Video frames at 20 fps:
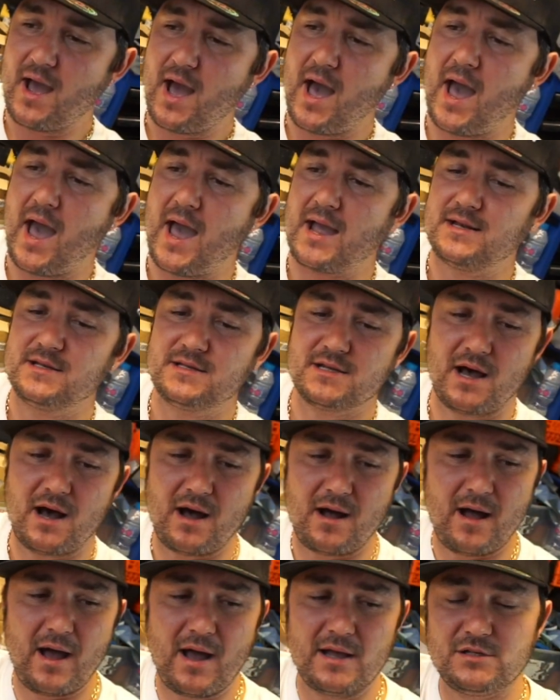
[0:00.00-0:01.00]
And
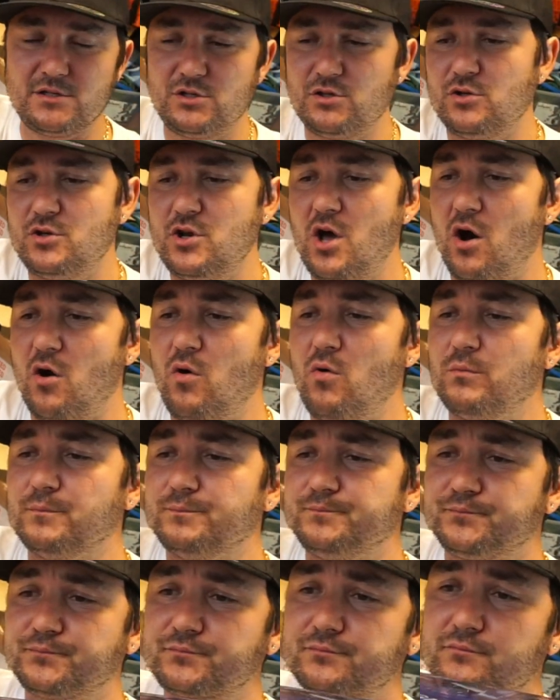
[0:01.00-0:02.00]
uh, as you know,
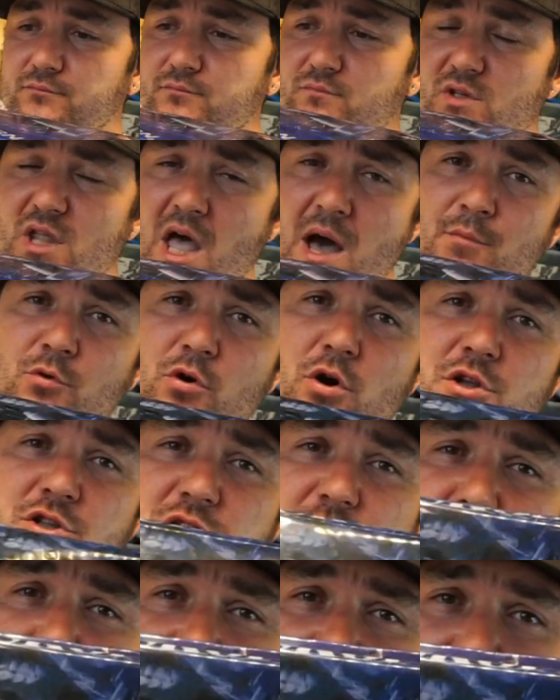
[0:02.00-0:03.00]
I'm going
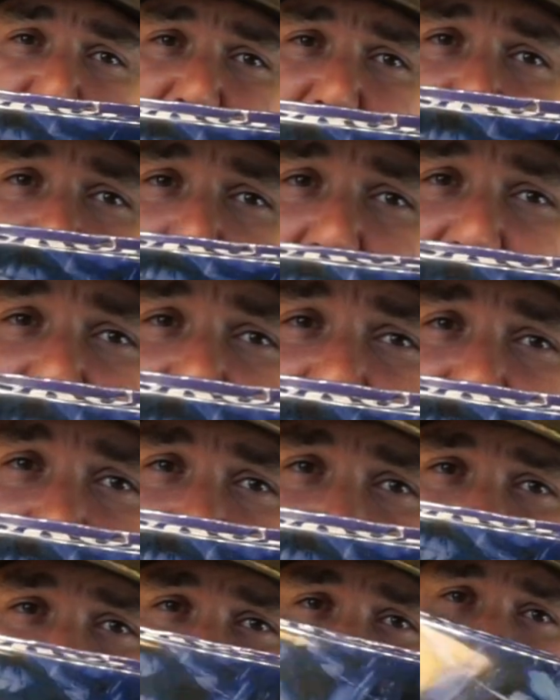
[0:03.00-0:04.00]
to be installing the
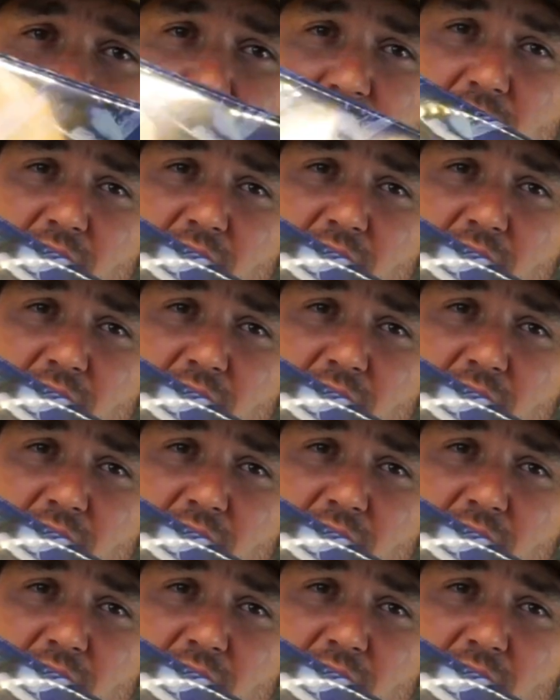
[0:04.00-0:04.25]
VESCs